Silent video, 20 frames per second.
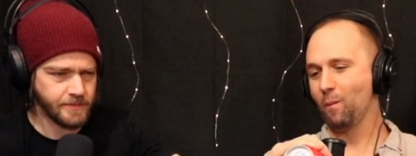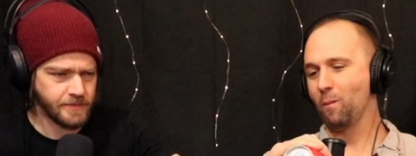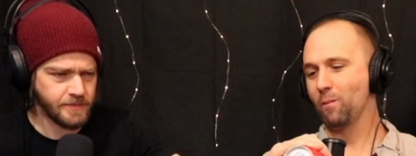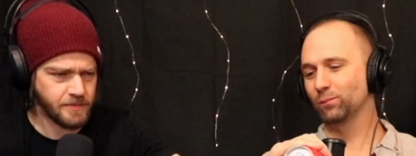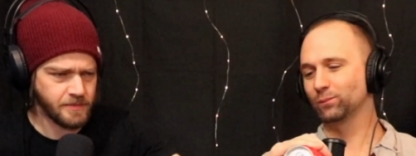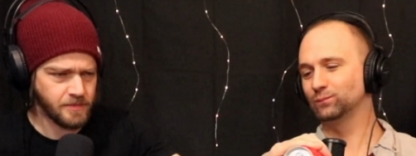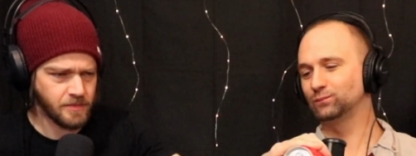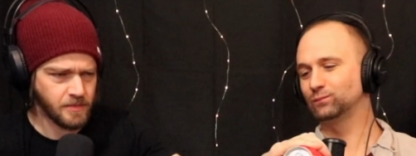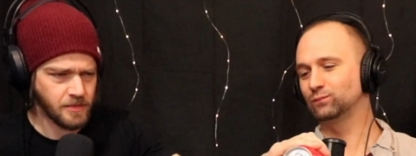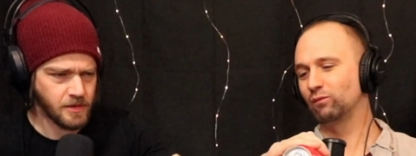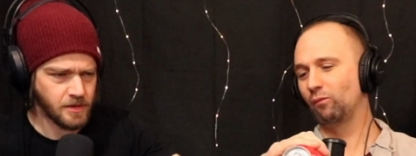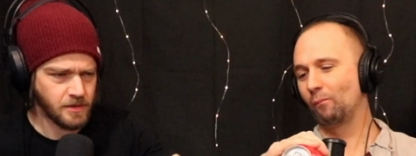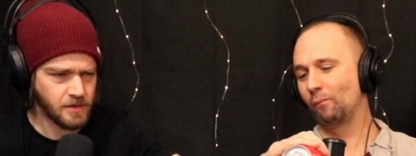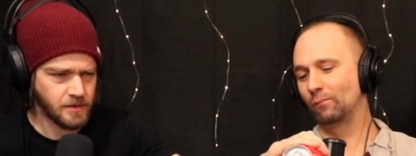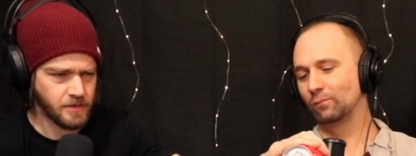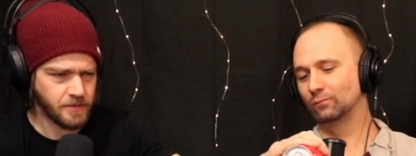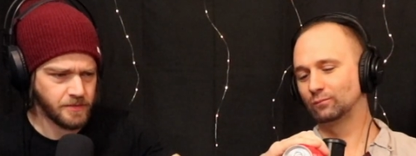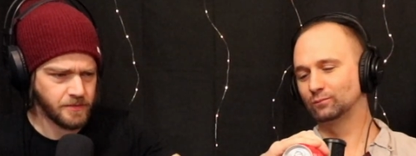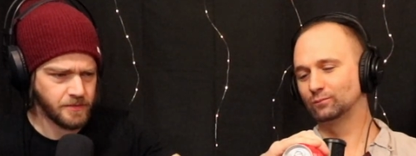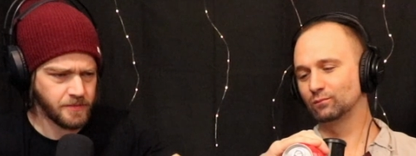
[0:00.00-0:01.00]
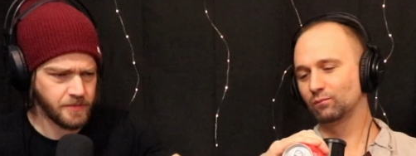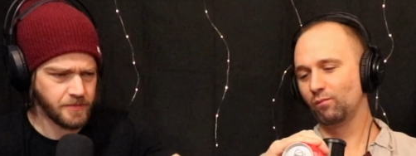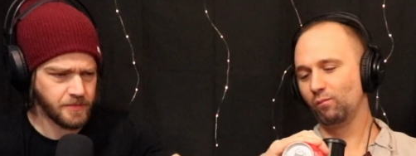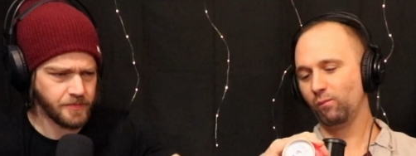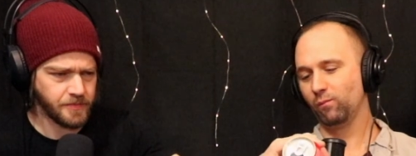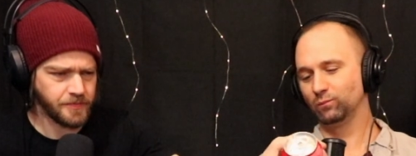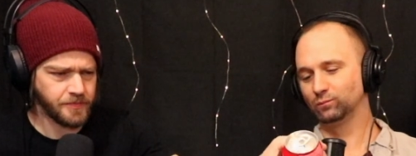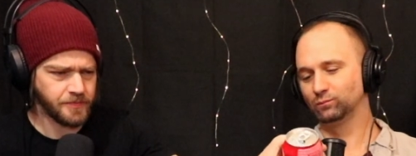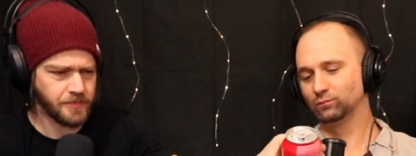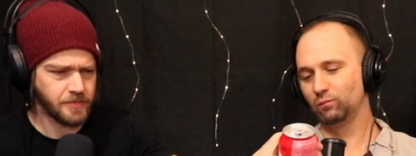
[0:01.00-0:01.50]

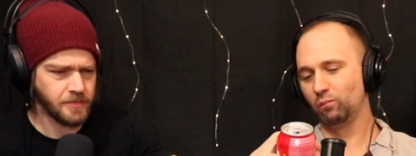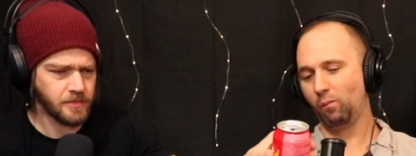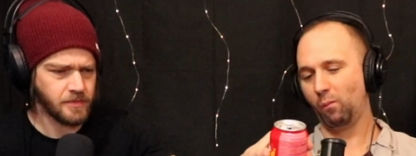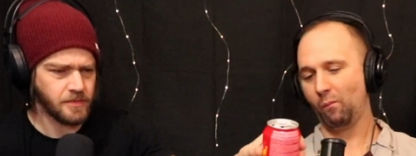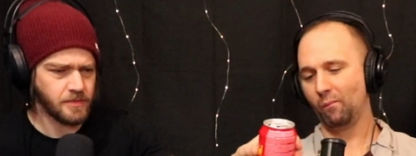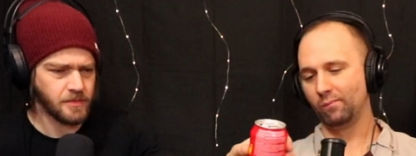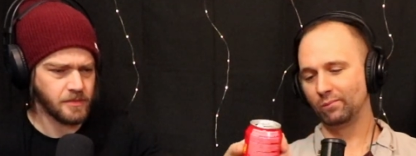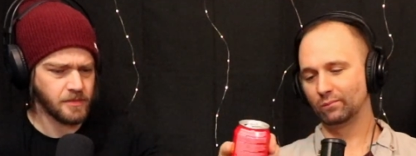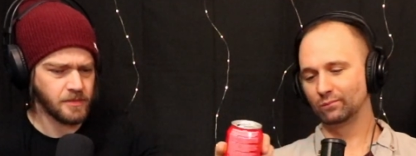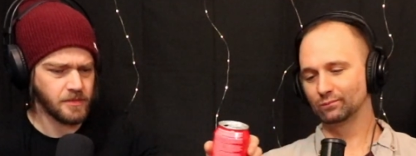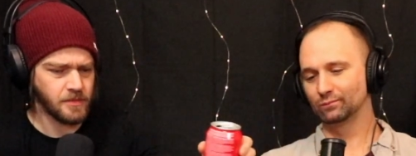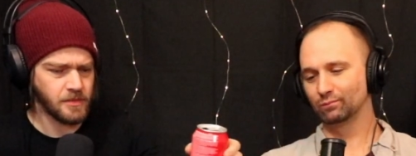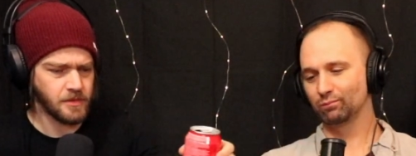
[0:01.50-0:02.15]
[no speech]